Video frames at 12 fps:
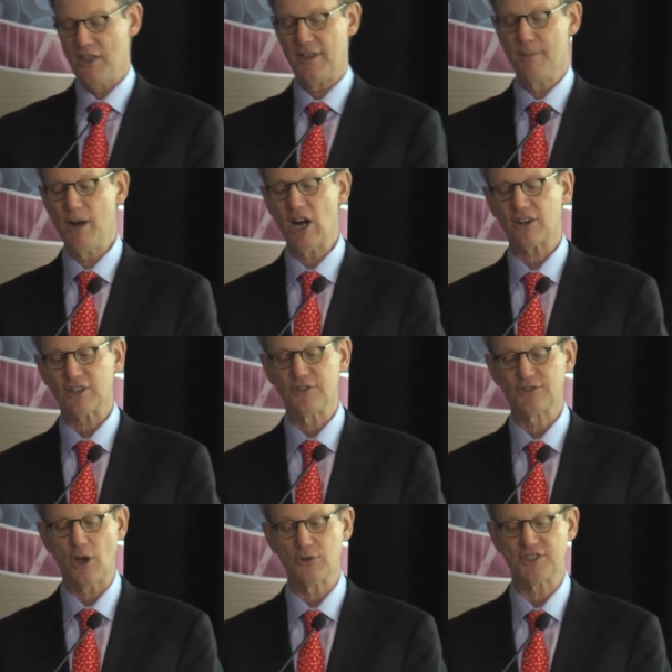The American
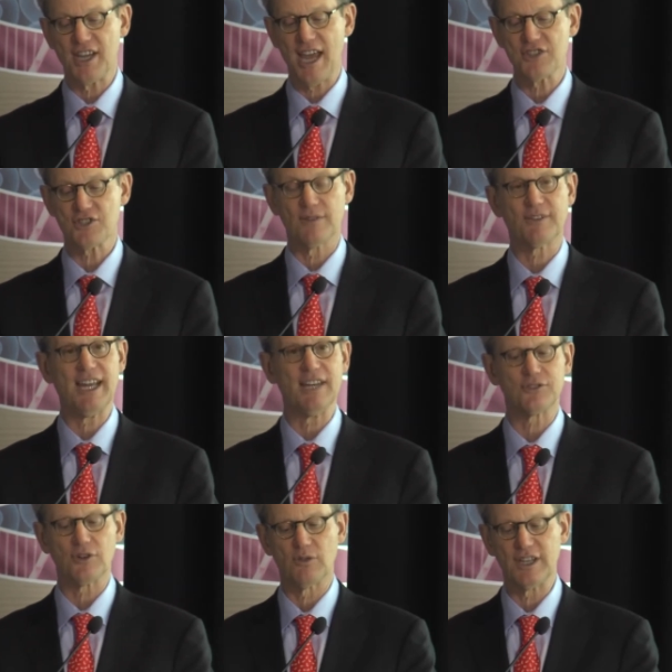Association of
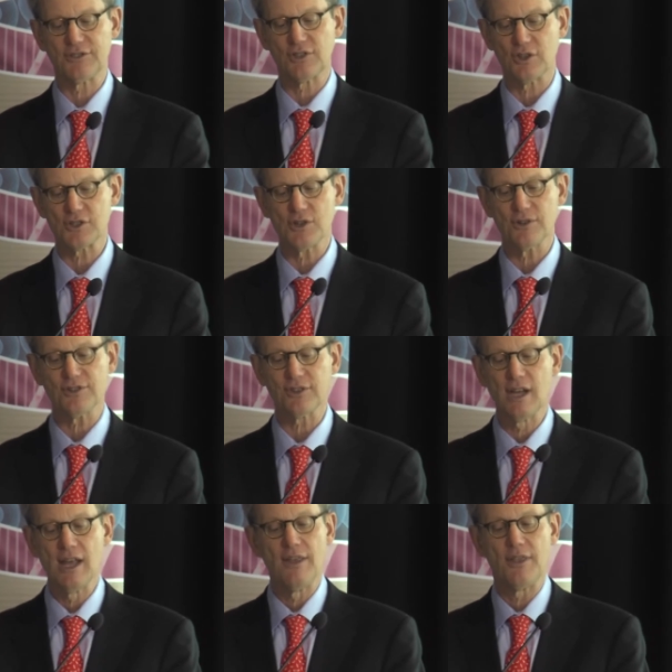Cancer Researchers,
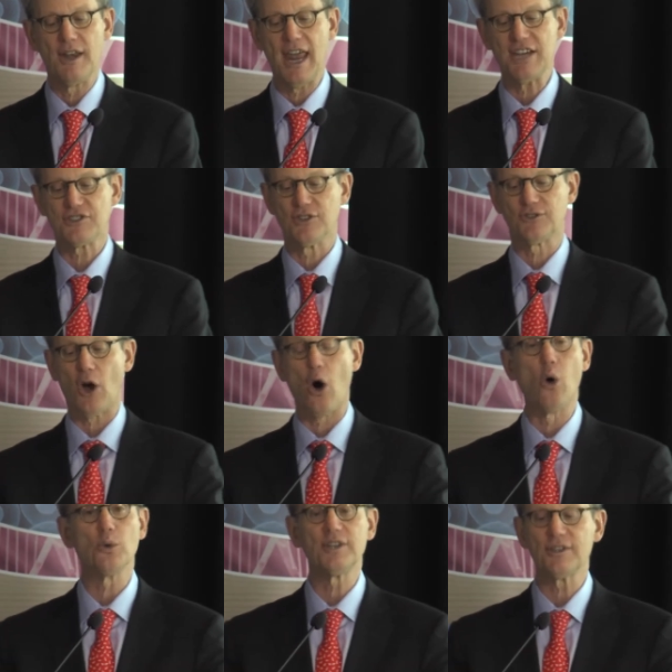the nation's
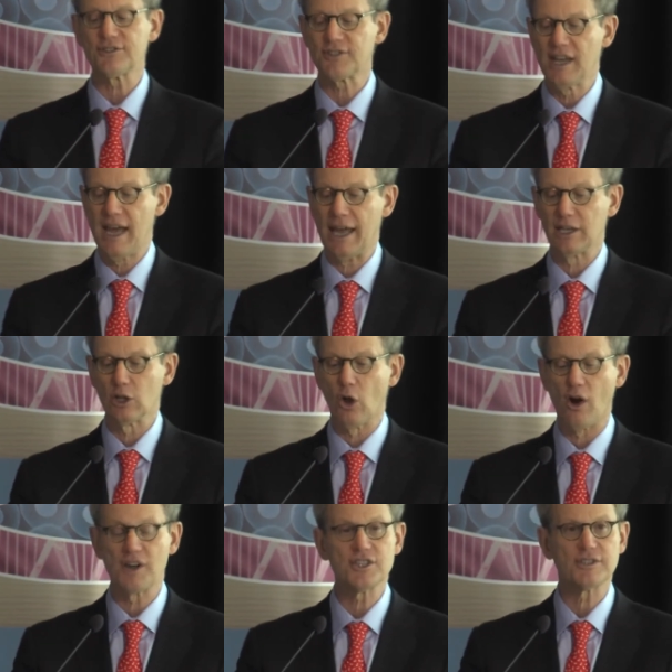oldest and
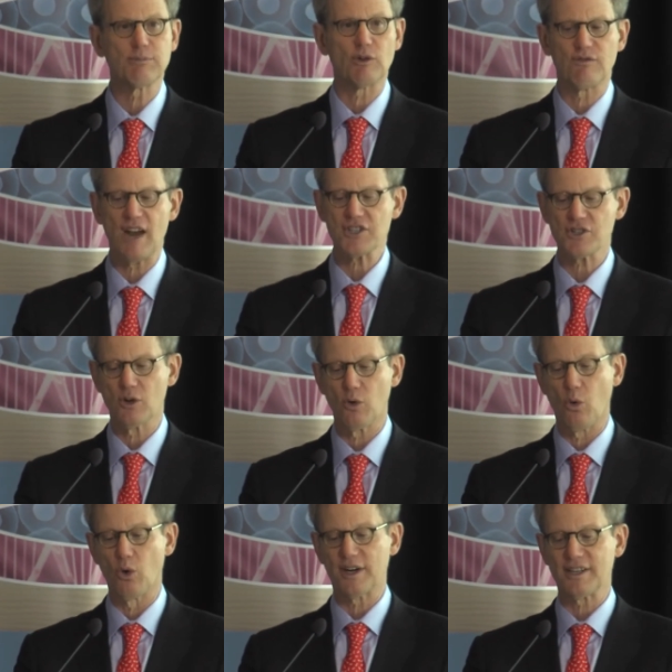largest professional
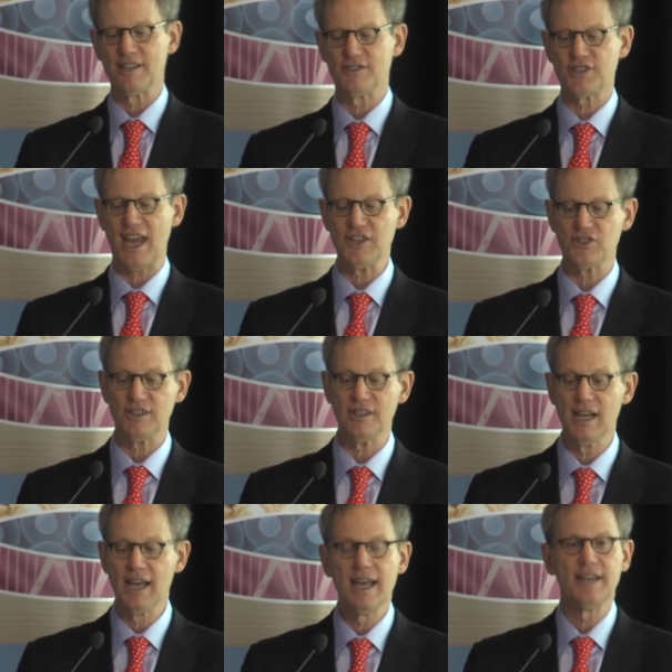
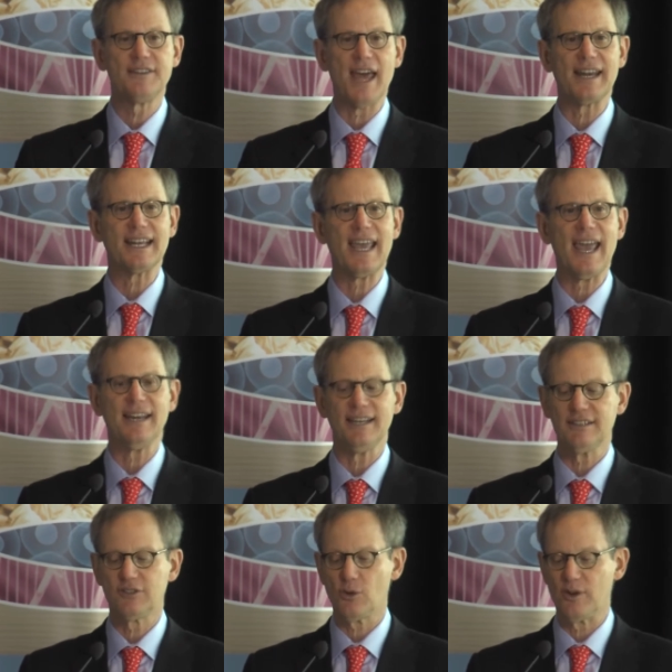organization
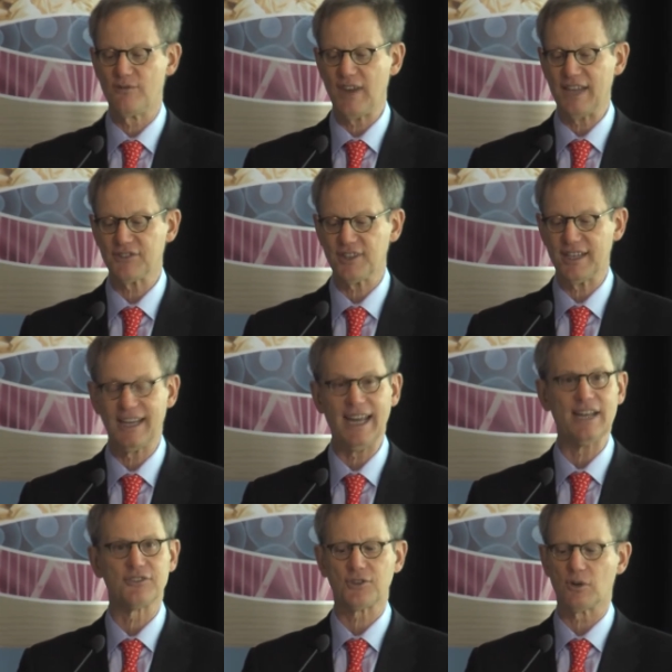dedicated to advancing
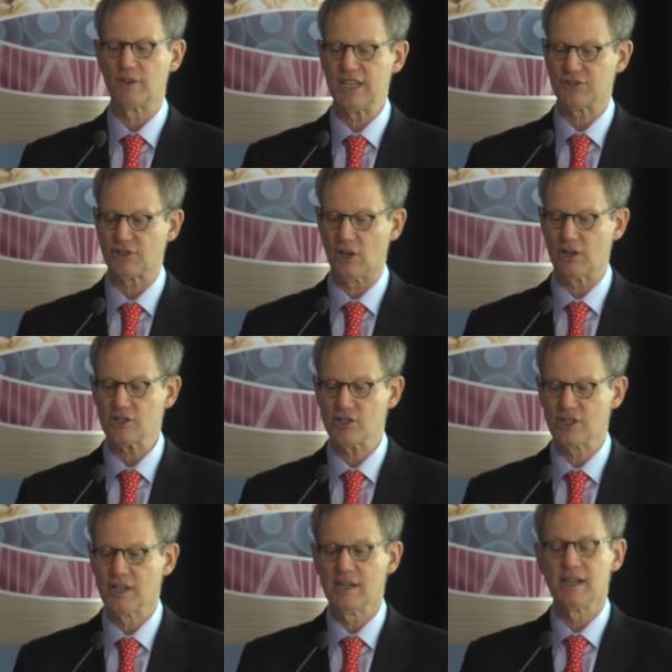cancer
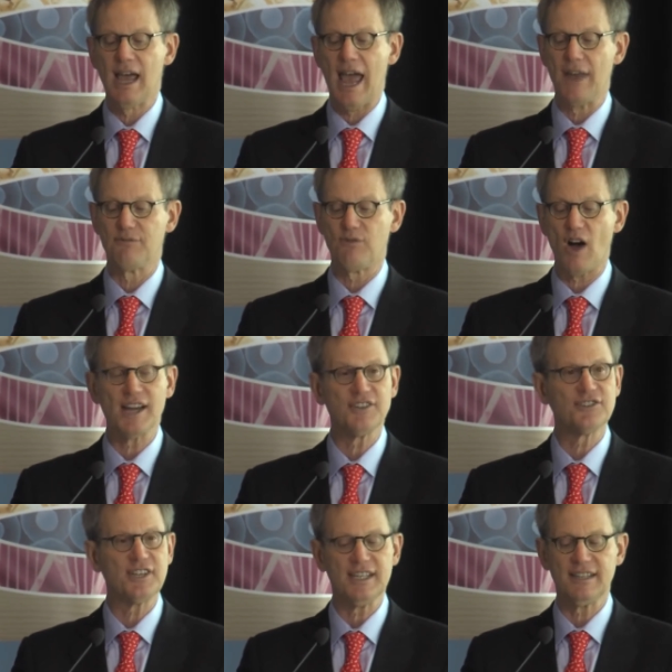research, and
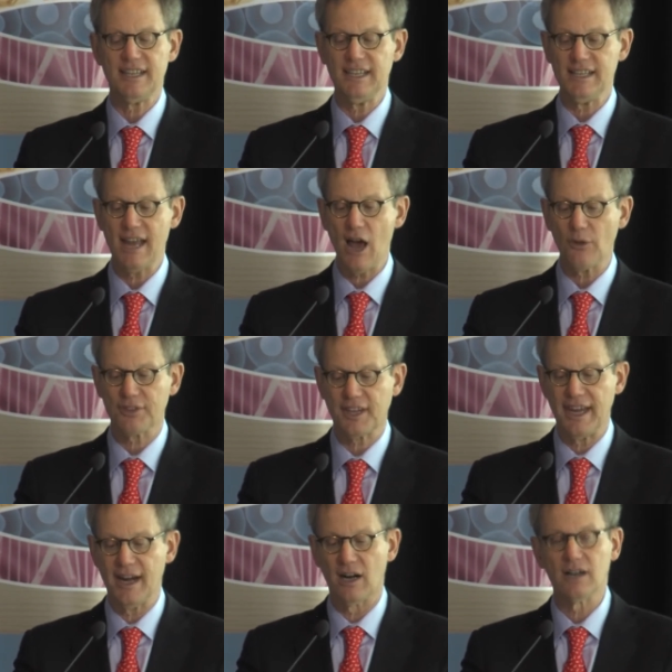Feinstein Keane
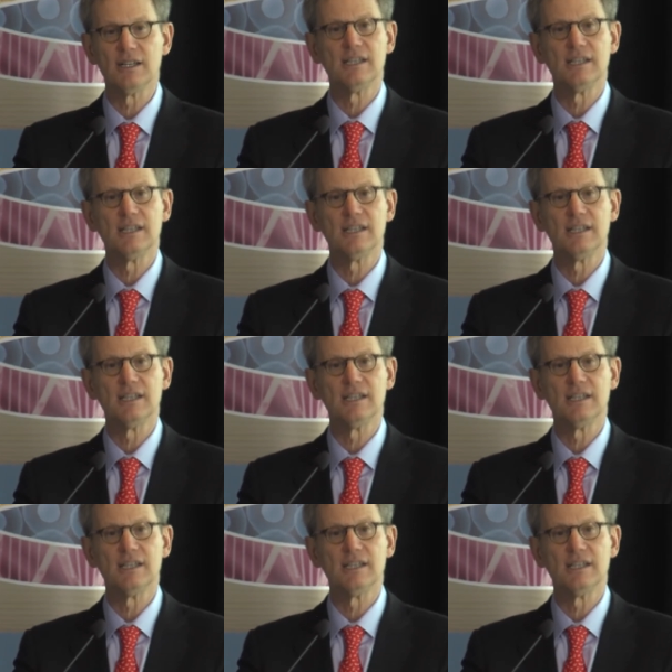Healthcare,